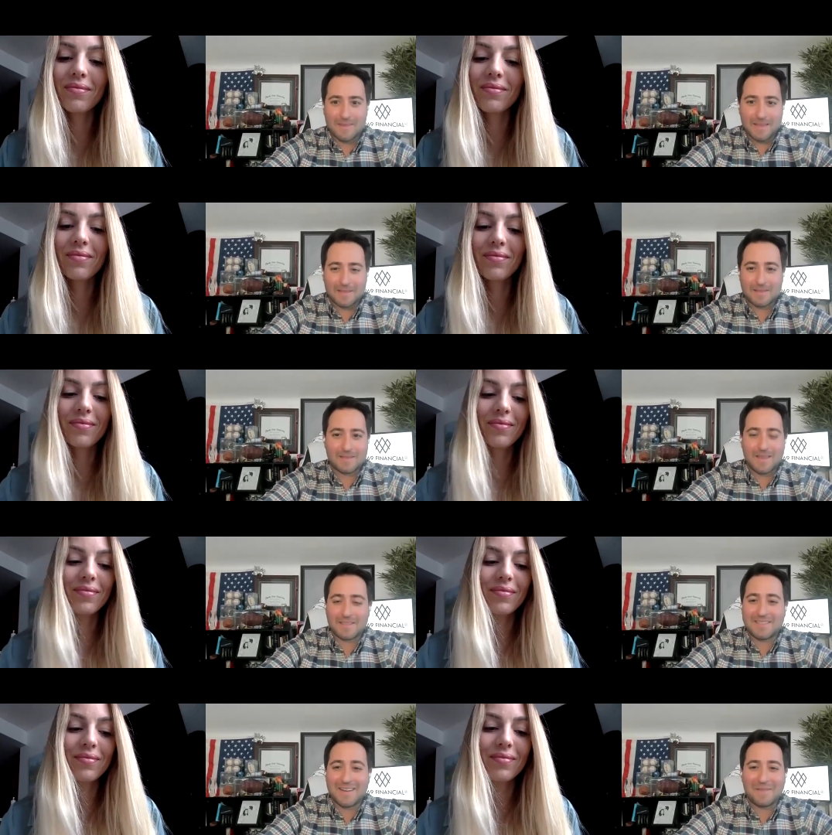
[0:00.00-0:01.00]
Speaker 1: that's
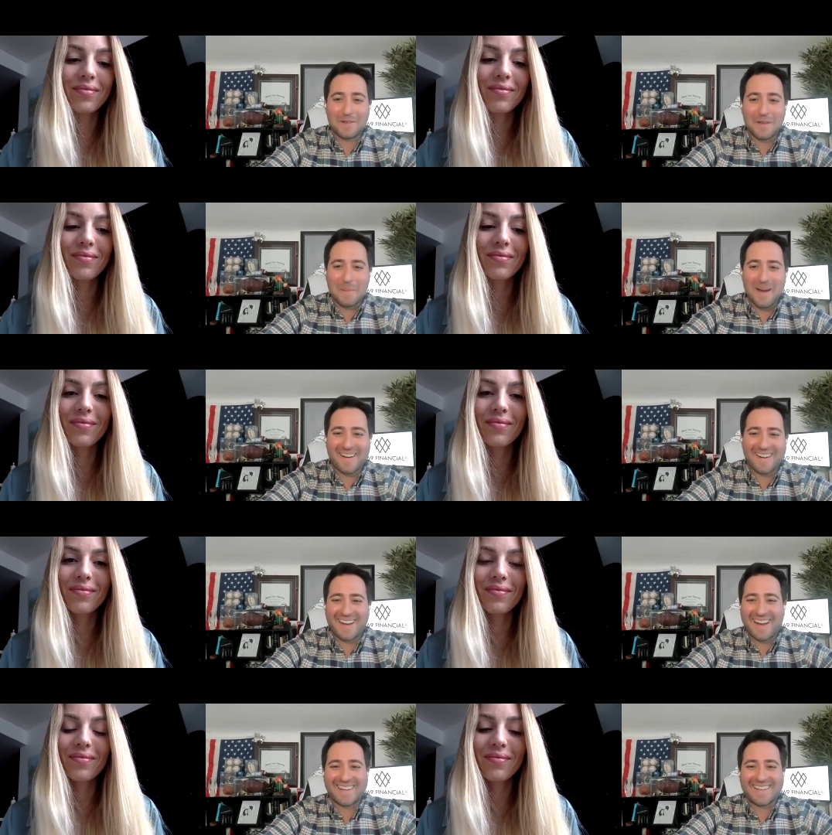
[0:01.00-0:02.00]
that's definitely
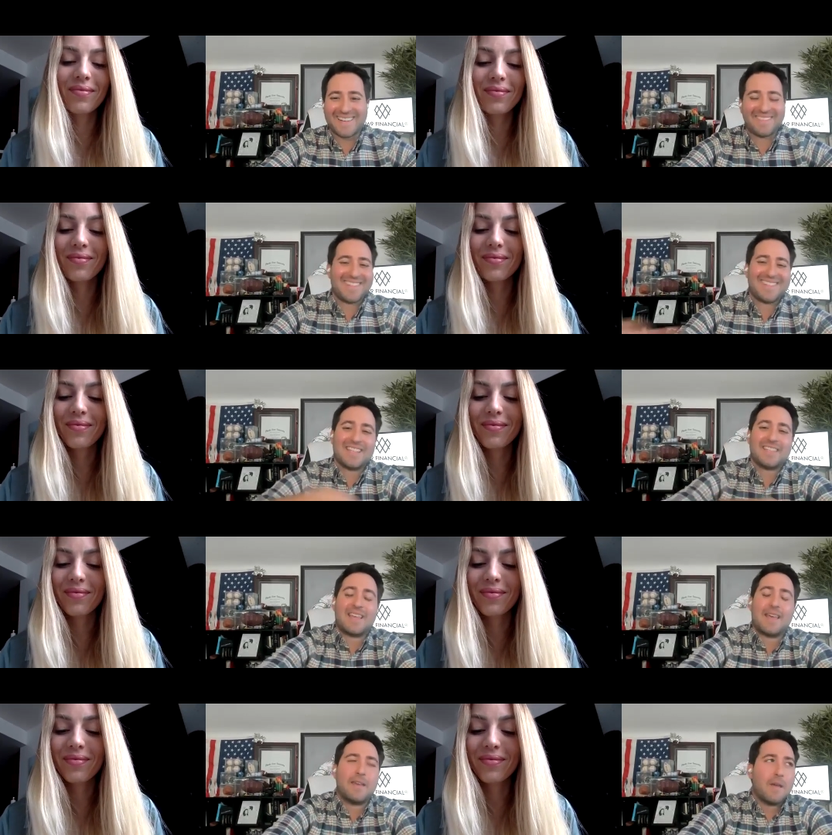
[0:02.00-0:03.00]
apparent. I could definitely sense
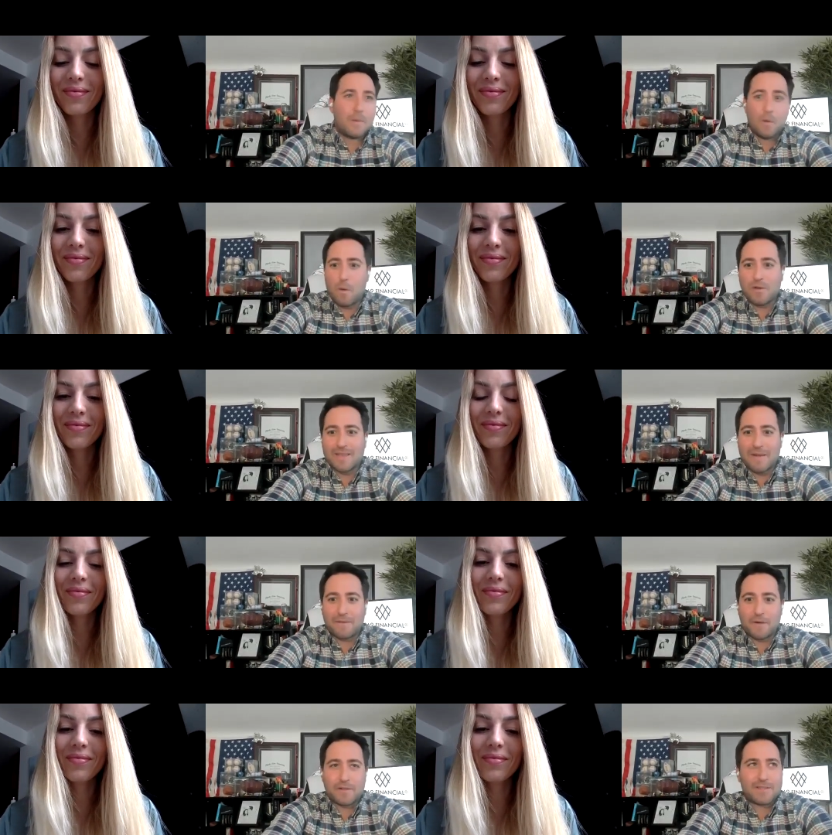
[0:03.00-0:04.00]
that. But what was
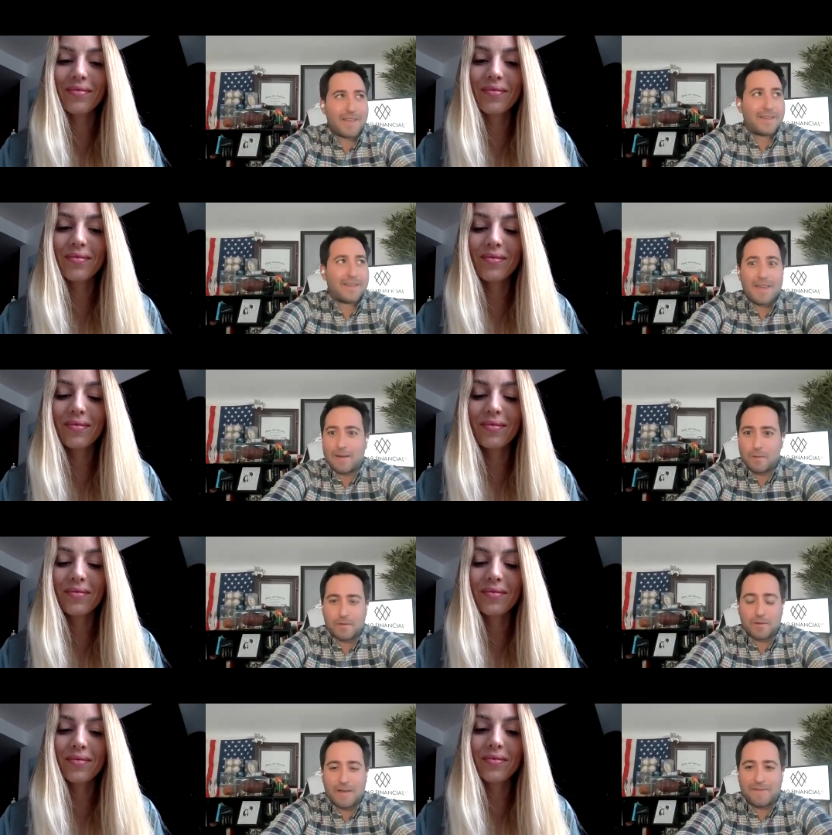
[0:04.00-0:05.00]
that first like gig?
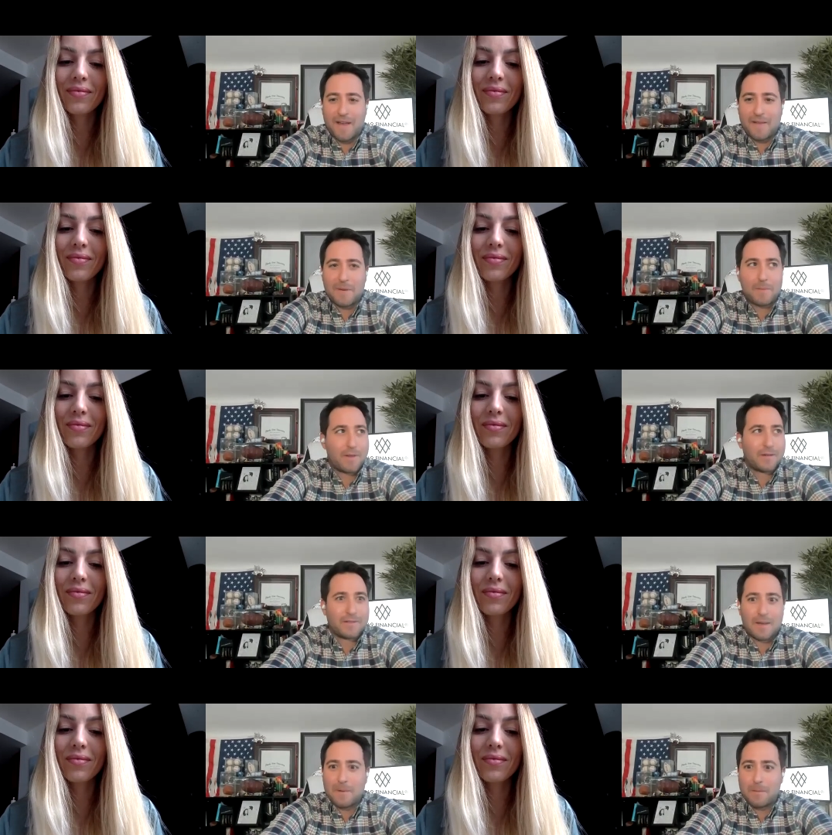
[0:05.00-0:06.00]
Was there like five people there,
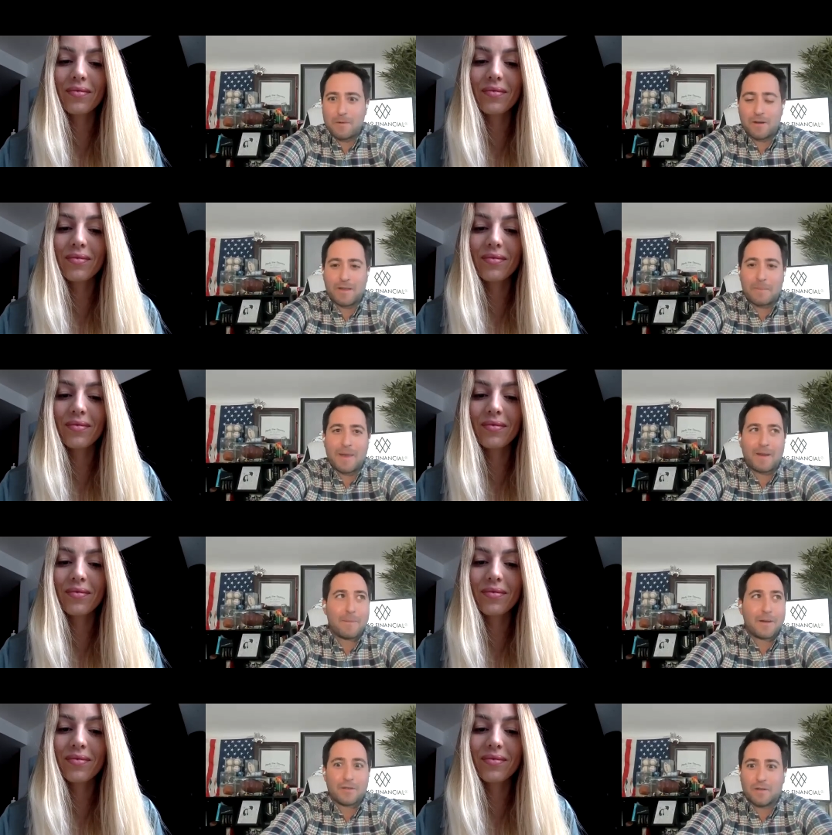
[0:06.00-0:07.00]
ten people there? Like paint
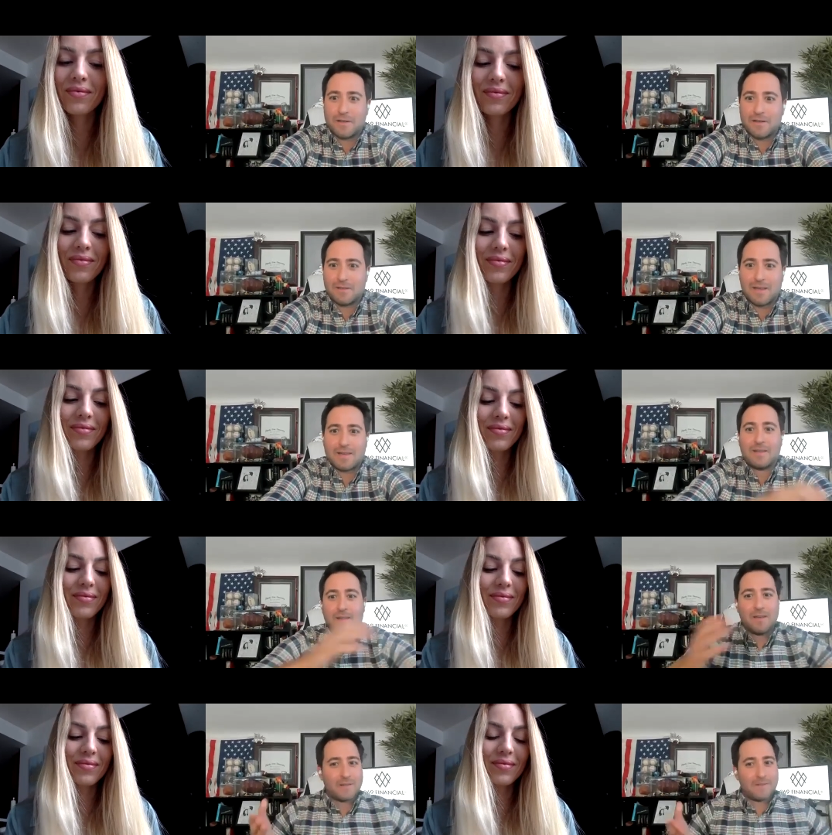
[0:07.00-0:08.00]
a picture, because like,
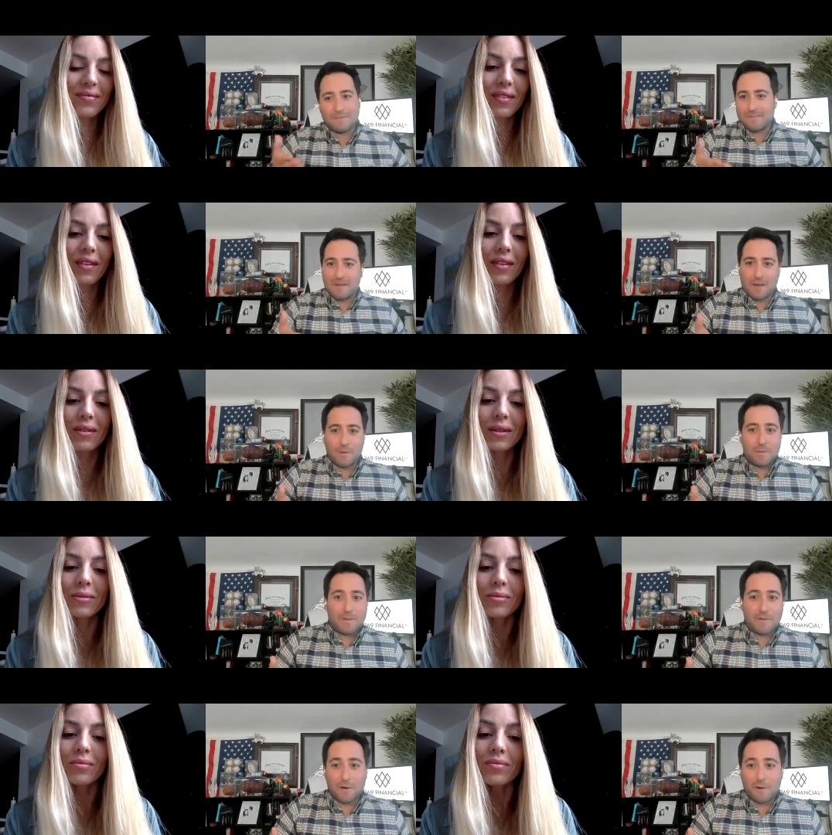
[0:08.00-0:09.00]
you know,
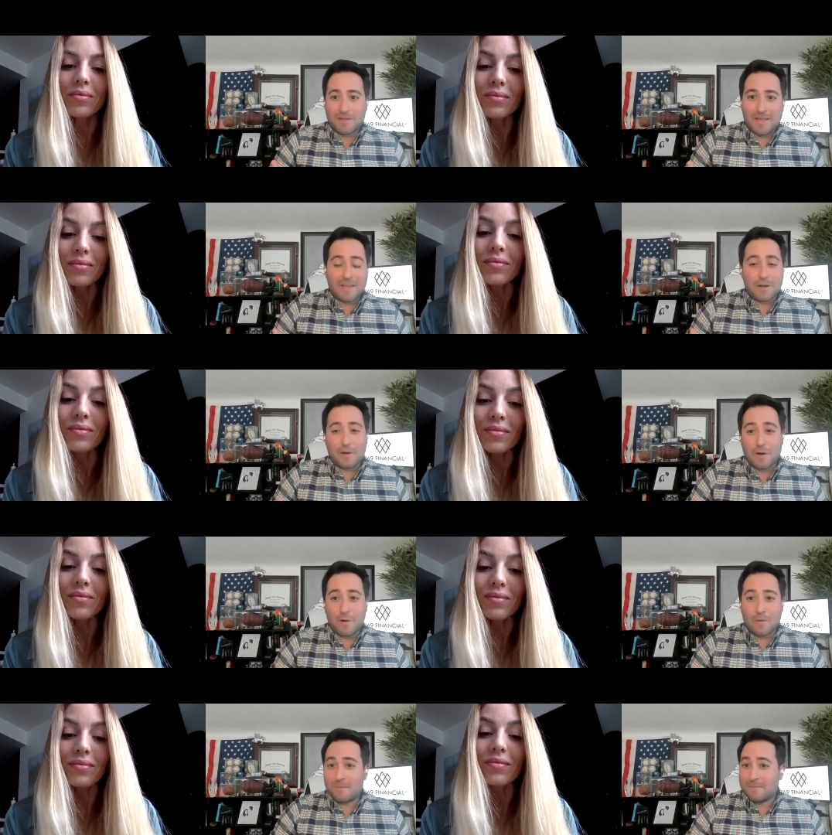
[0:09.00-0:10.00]
the first thing that you
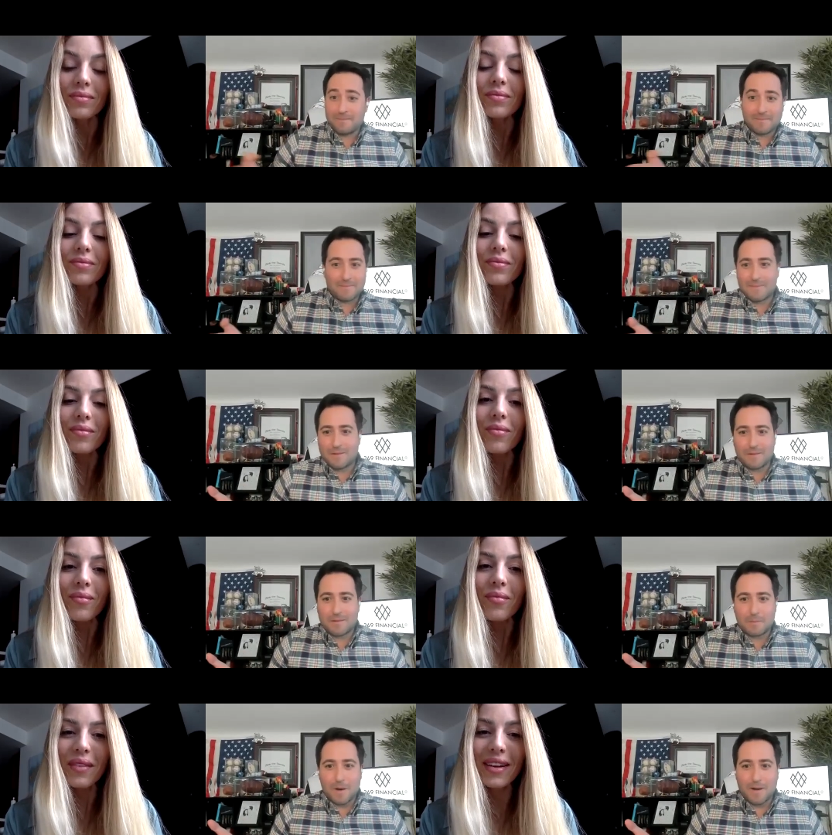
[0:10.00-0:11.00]
do,
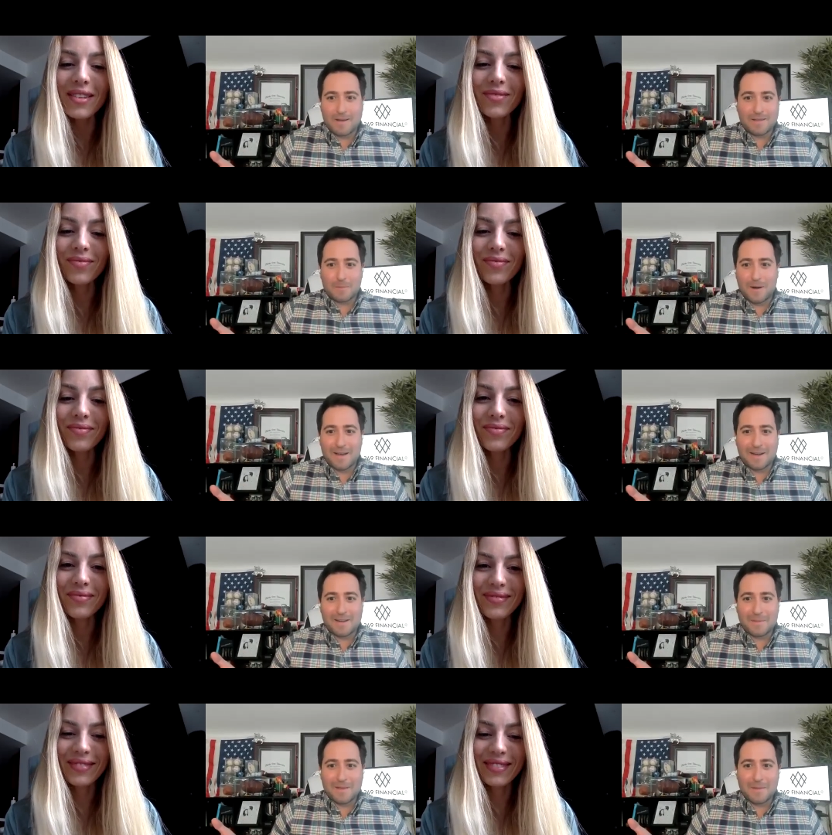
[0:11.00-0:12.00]
is probably it's probably
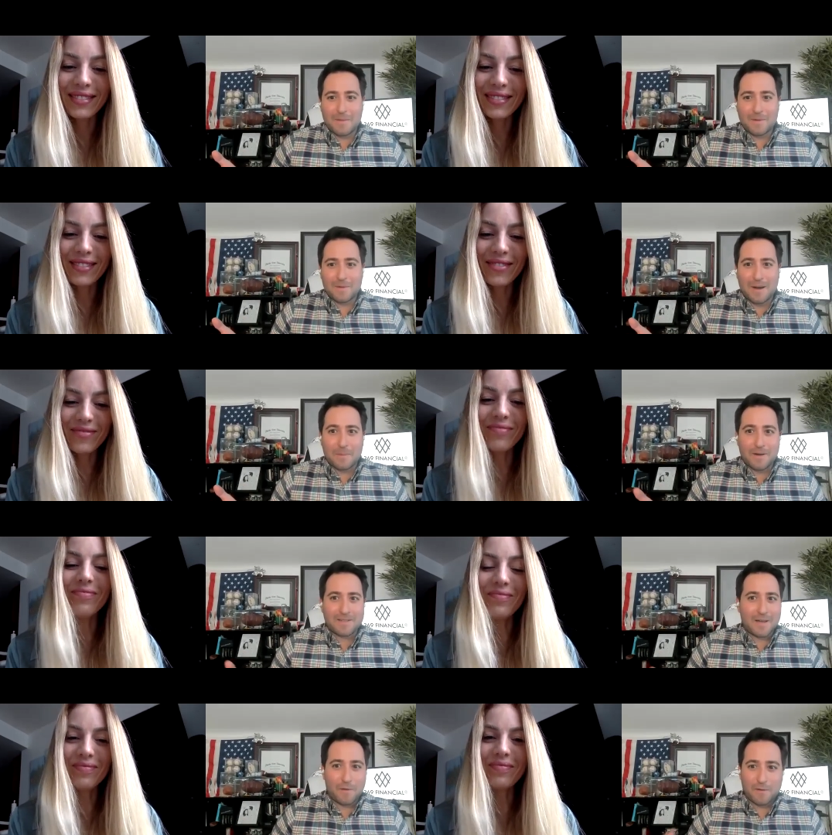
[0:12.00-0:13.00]
not going to be the most
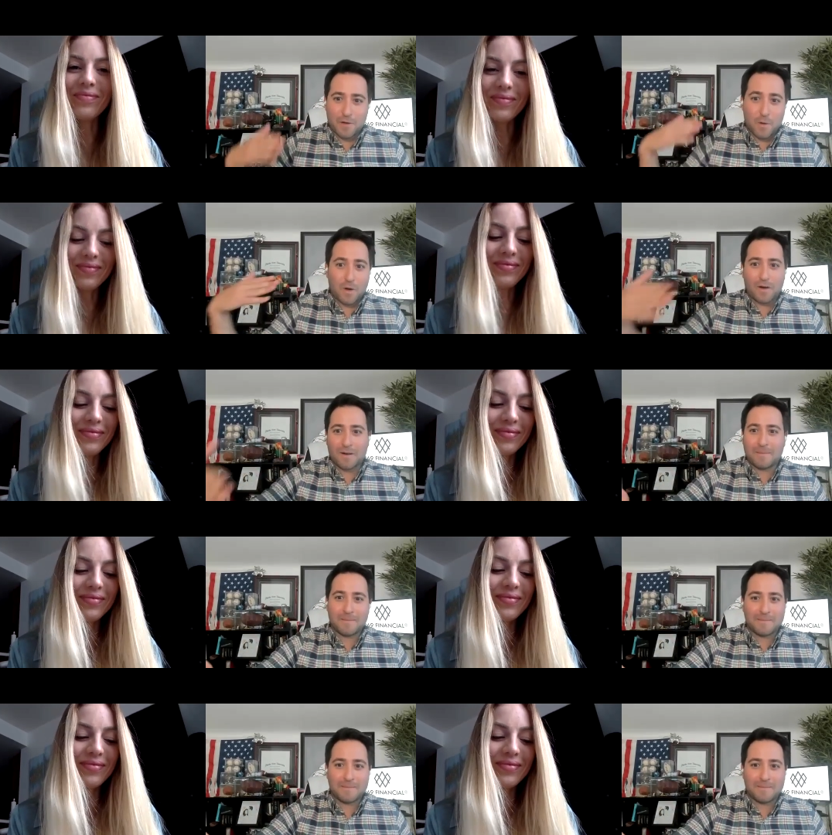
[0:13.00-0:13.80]
glamorous. However, you are